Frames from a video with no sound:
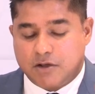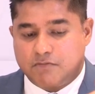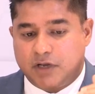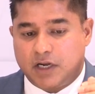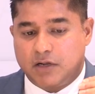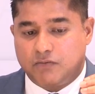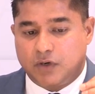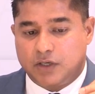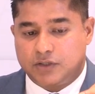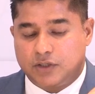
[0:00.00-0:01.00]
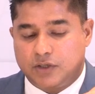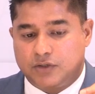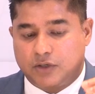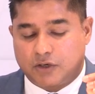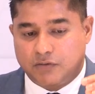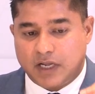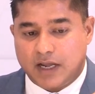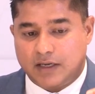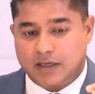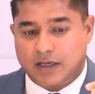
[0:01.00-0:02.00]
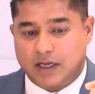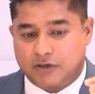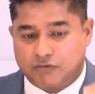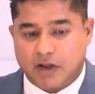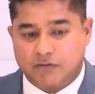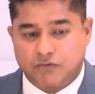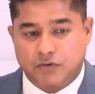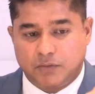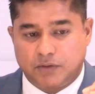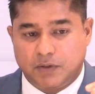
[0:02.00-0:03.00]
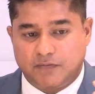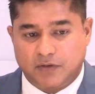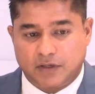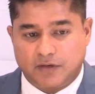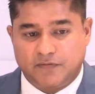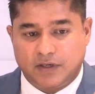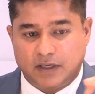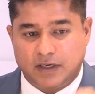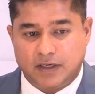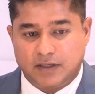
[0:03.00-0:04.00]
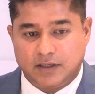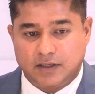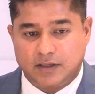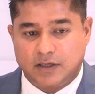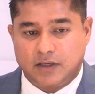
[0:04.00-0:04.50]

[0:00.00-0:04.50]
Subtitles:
but it was to create a trade route between Philadelphia and India